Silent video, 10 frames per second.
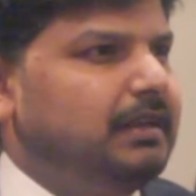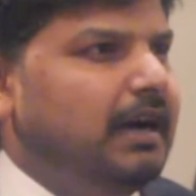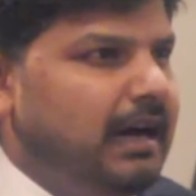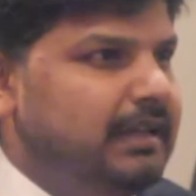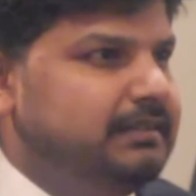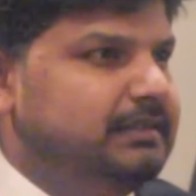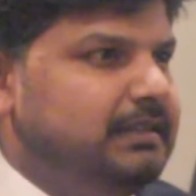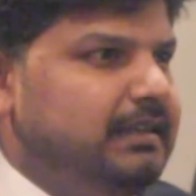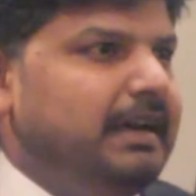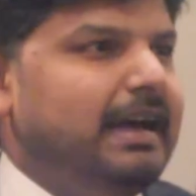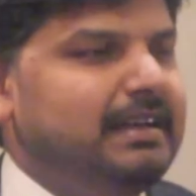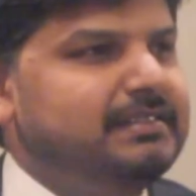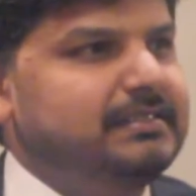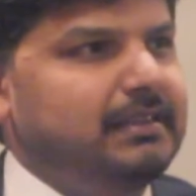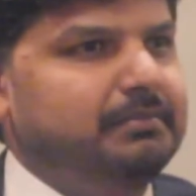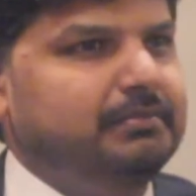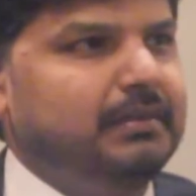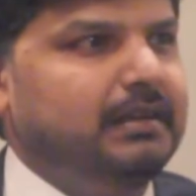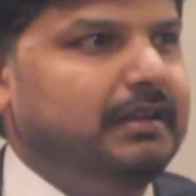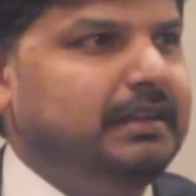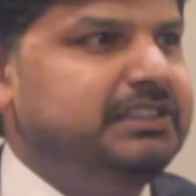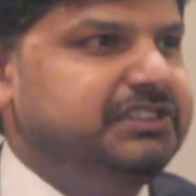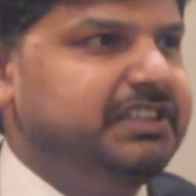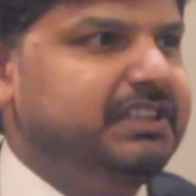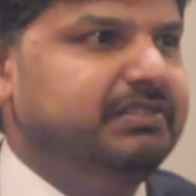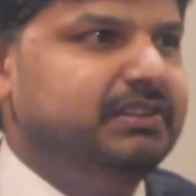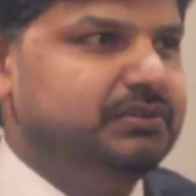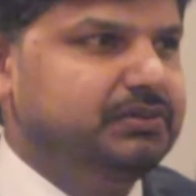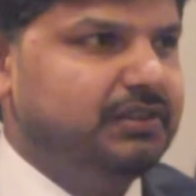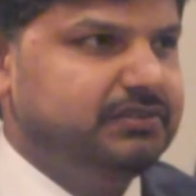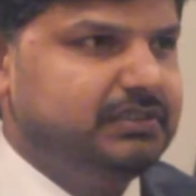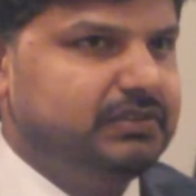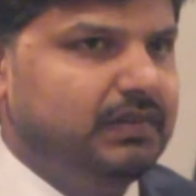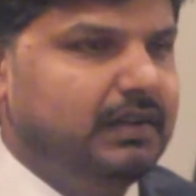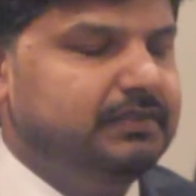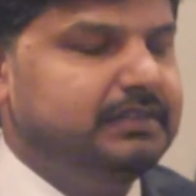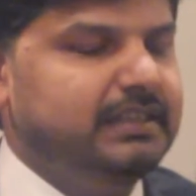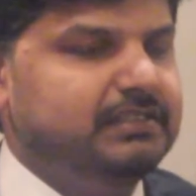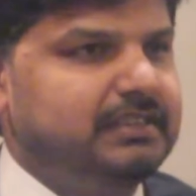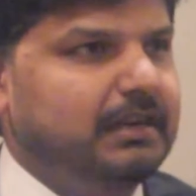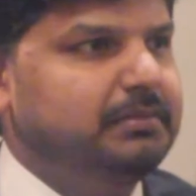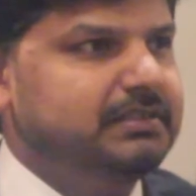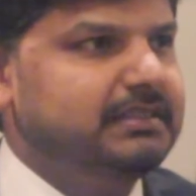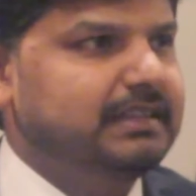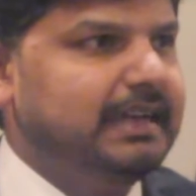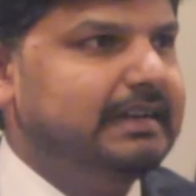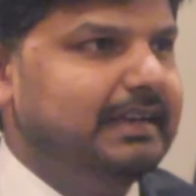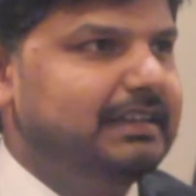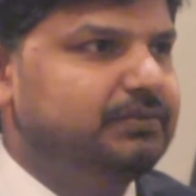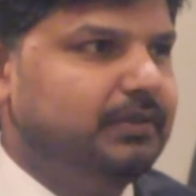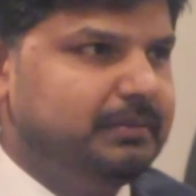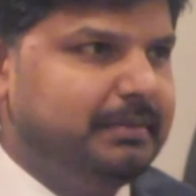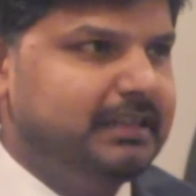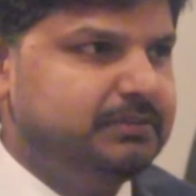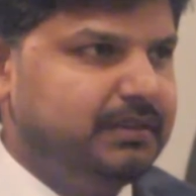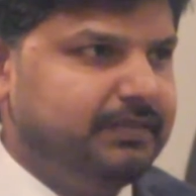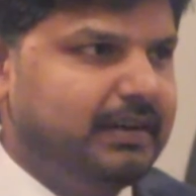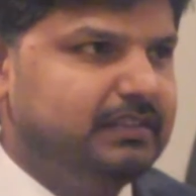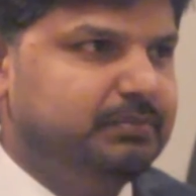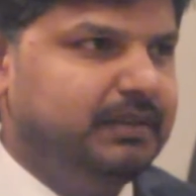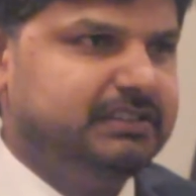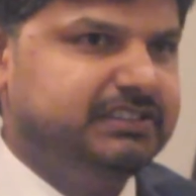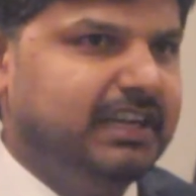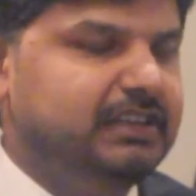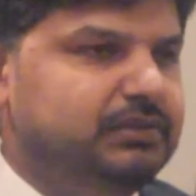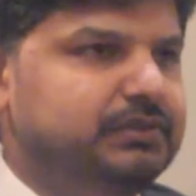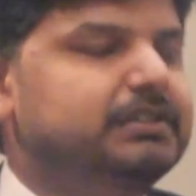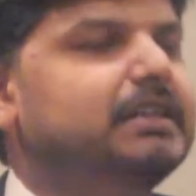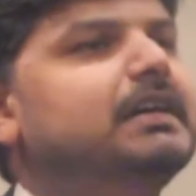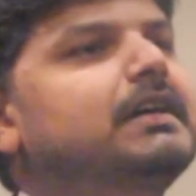HAD has some initiative in 2012, they established the guidelines for the management of asthma in childhood.